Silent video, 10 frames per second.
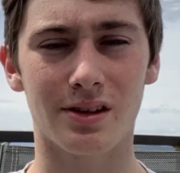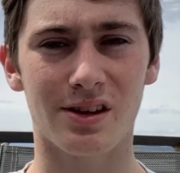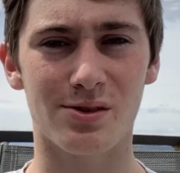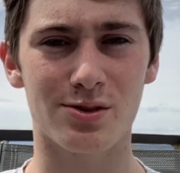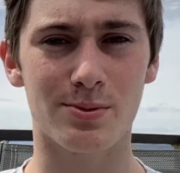
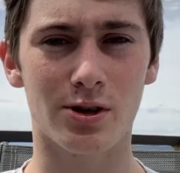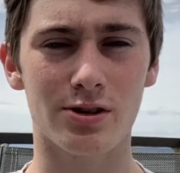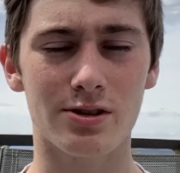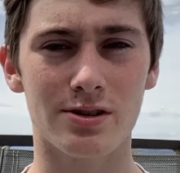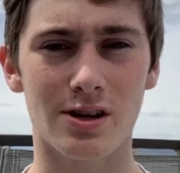It was
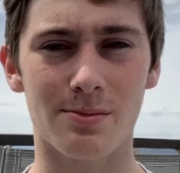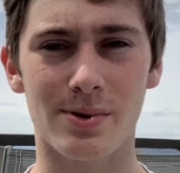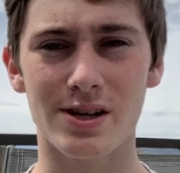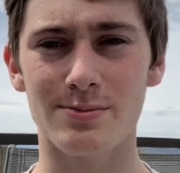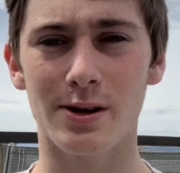because I
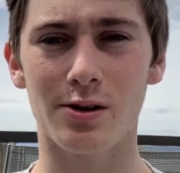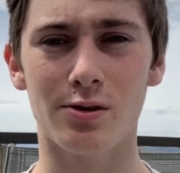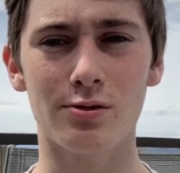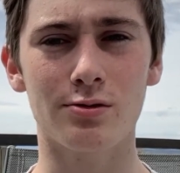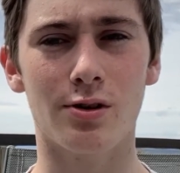based my
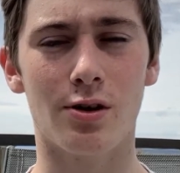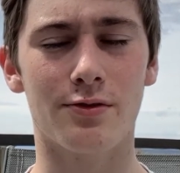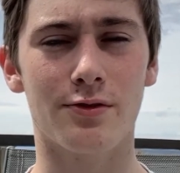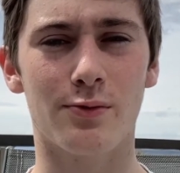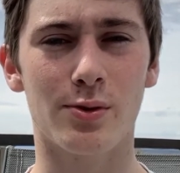goal
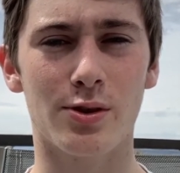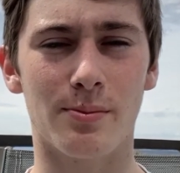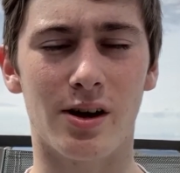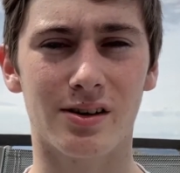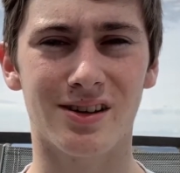off of what the
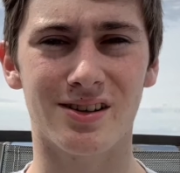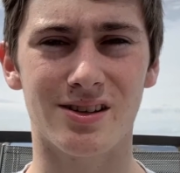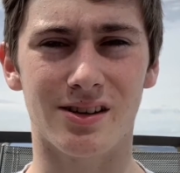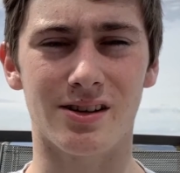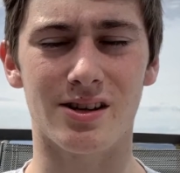market had
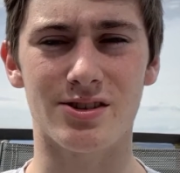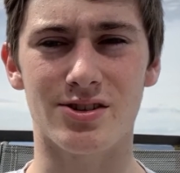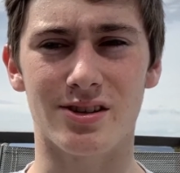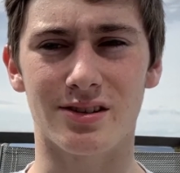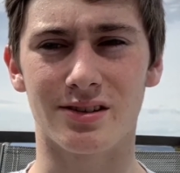done last
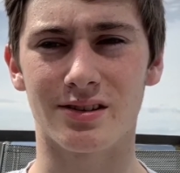year.